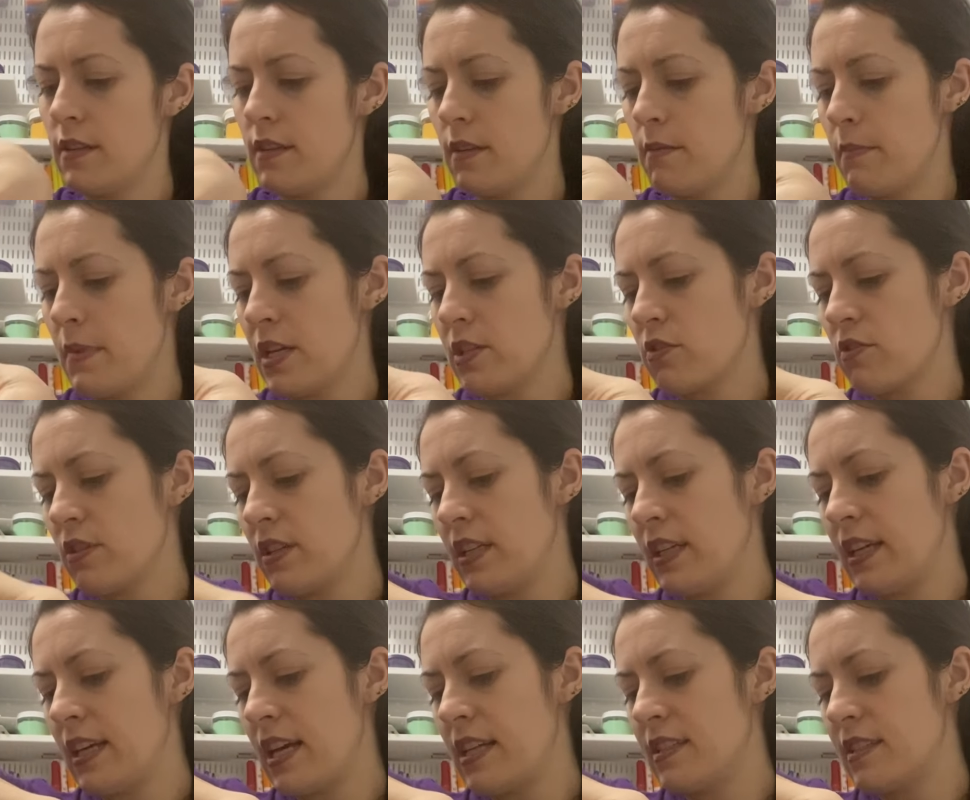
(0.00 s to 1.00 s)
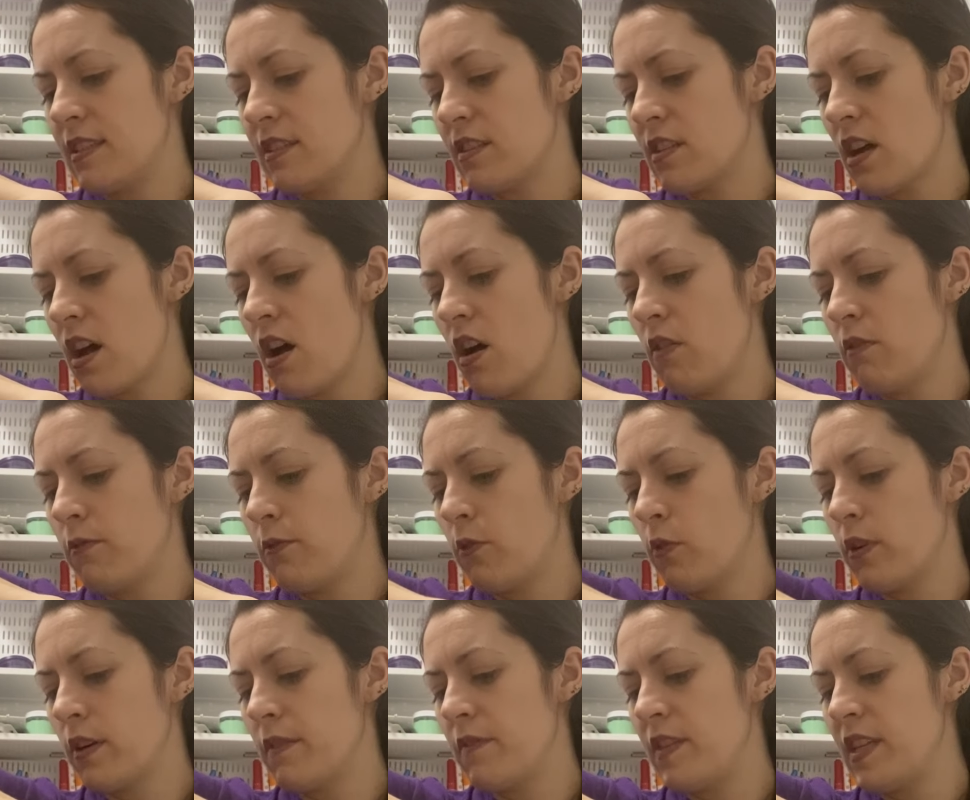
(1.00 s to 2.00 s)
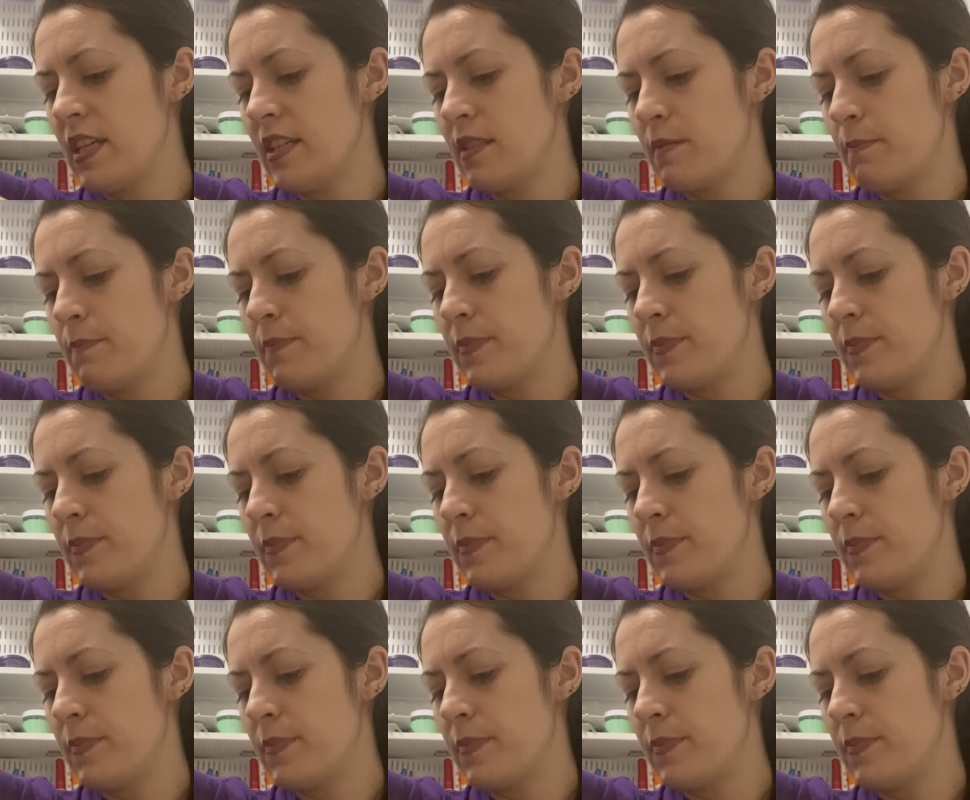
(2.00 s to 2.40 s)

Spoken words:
the measuring again since all 4 of these